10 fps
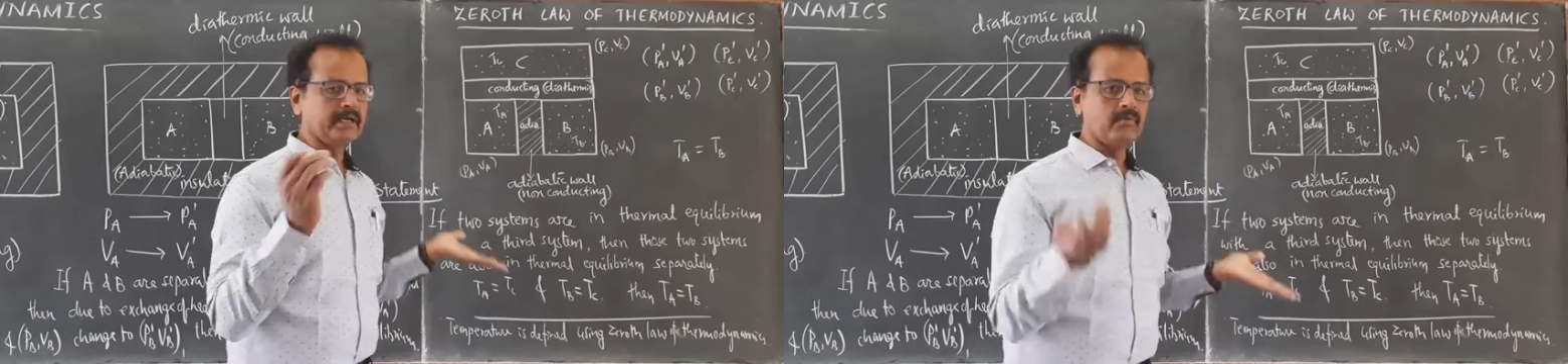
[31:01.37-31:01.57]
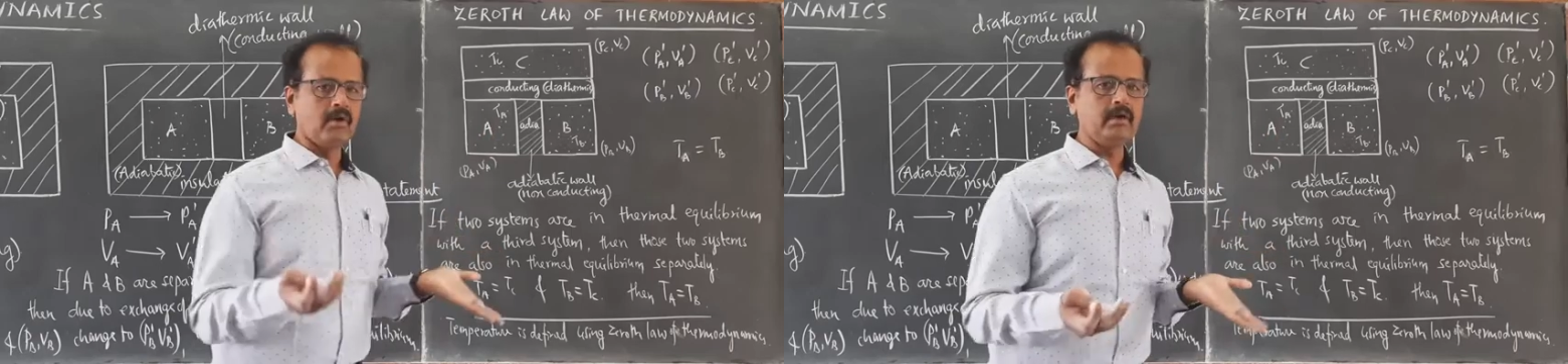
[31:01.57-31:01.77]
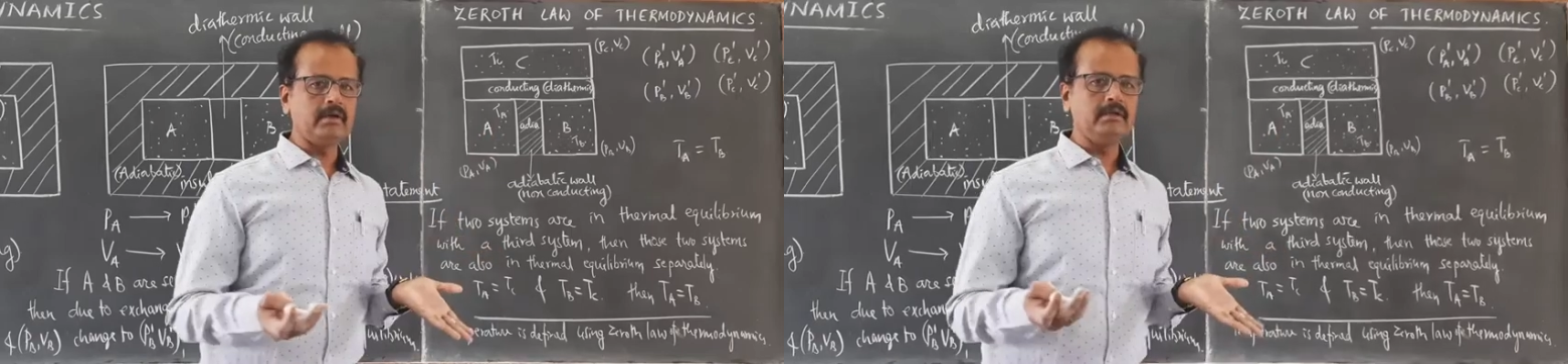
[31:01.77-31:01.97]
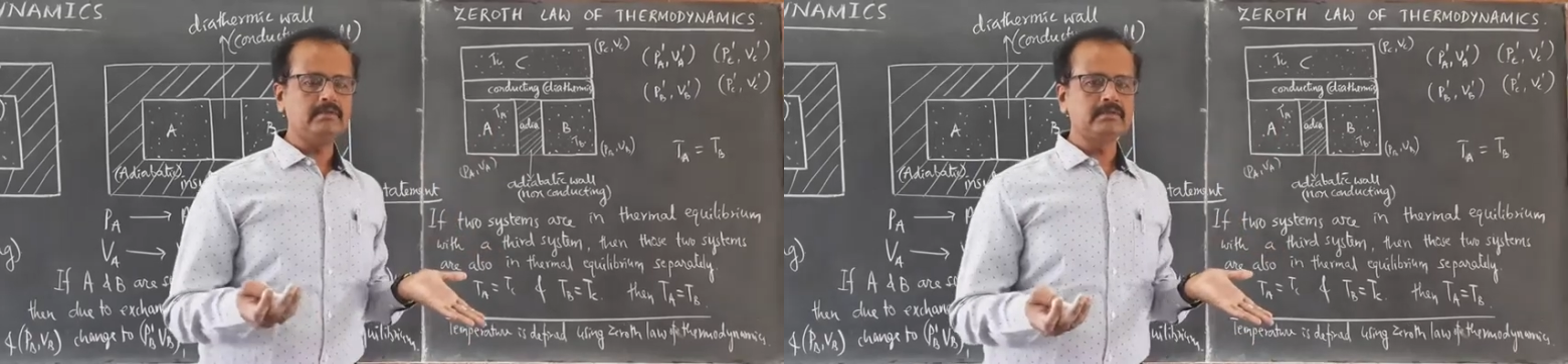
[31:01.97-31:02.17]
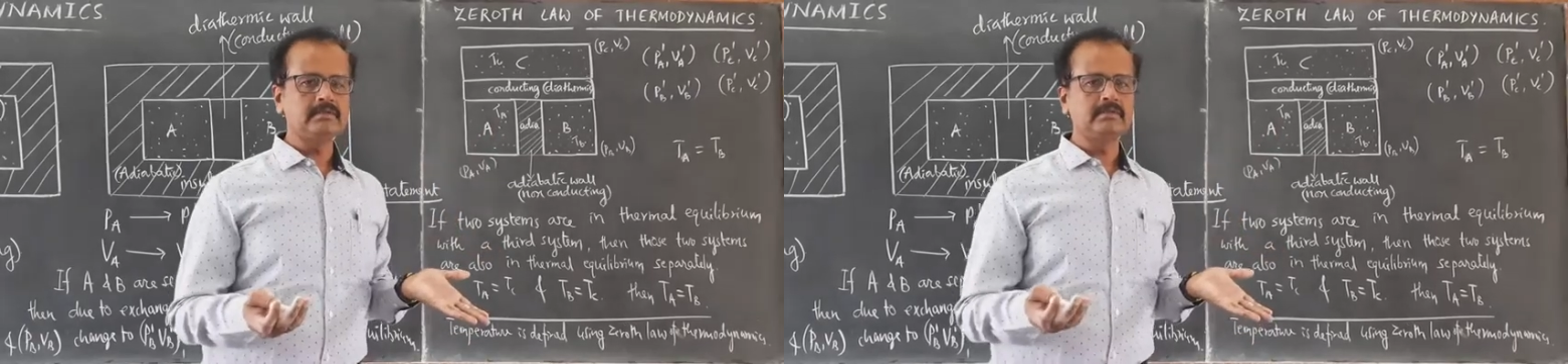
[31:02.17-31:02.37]

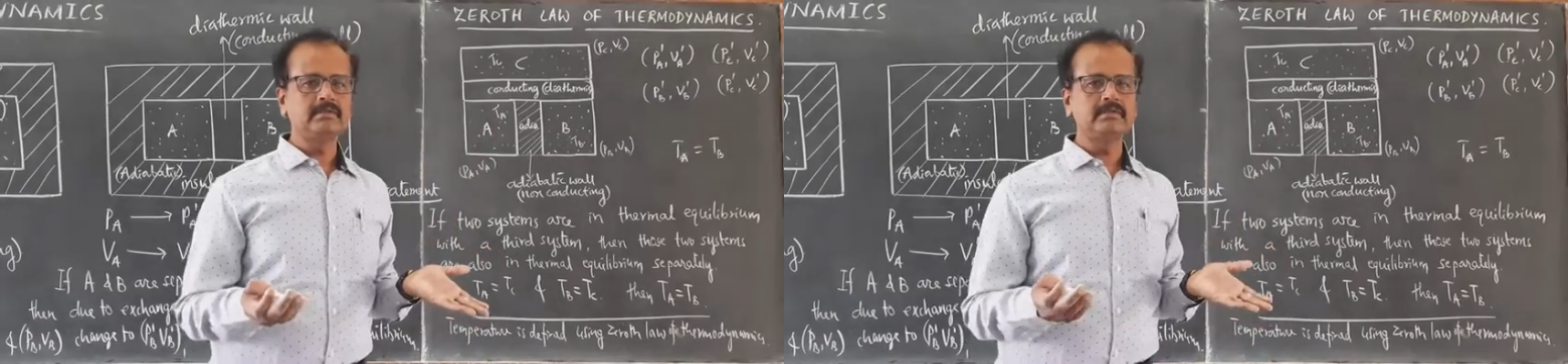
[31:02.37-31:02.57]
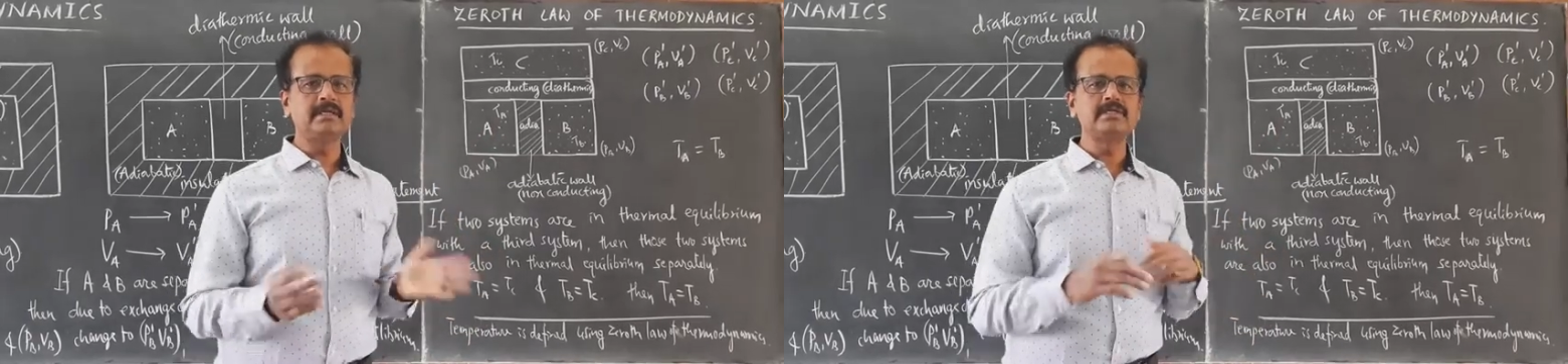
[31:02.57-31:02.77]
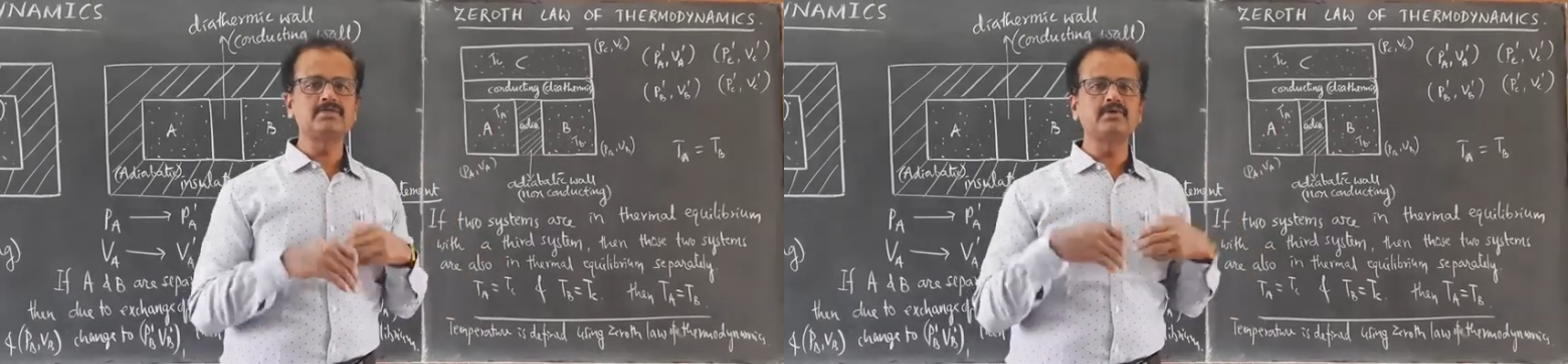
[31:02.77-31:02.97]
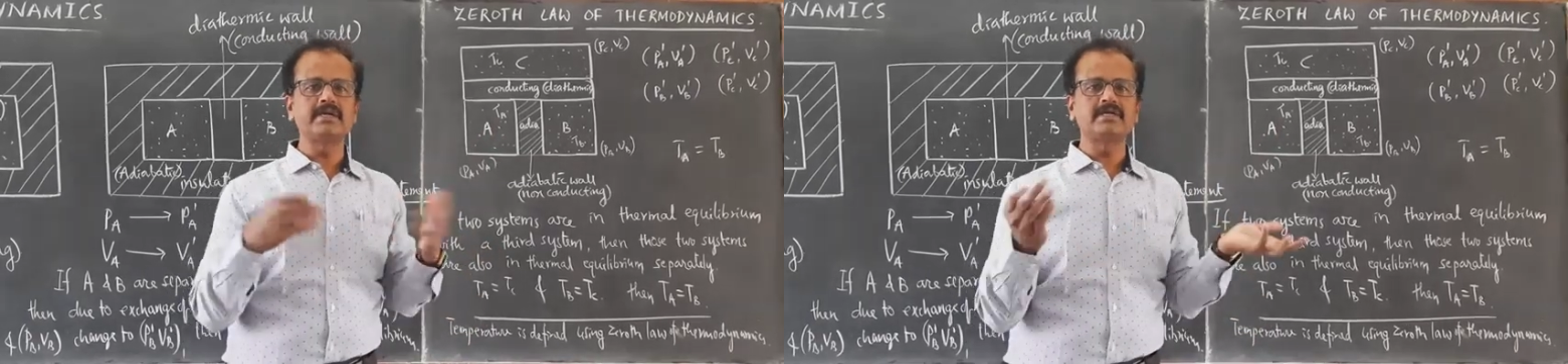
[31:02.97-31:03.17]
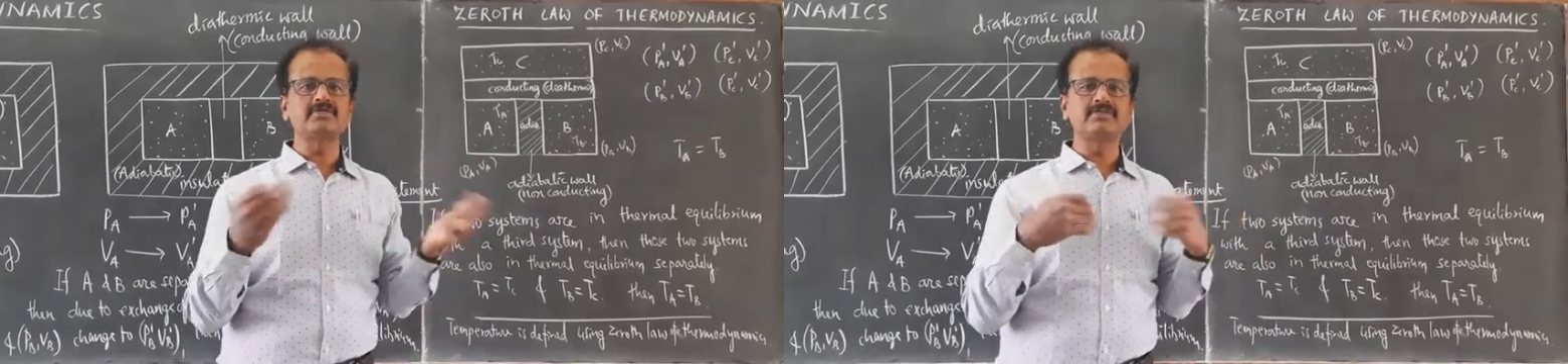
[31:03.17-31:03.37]
wall, there is no
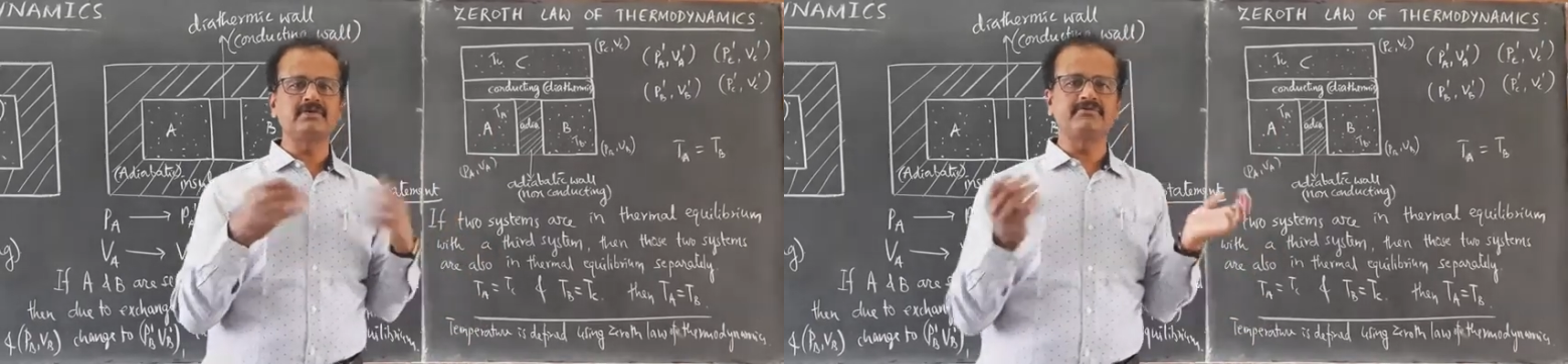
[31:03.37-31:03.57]
exchange of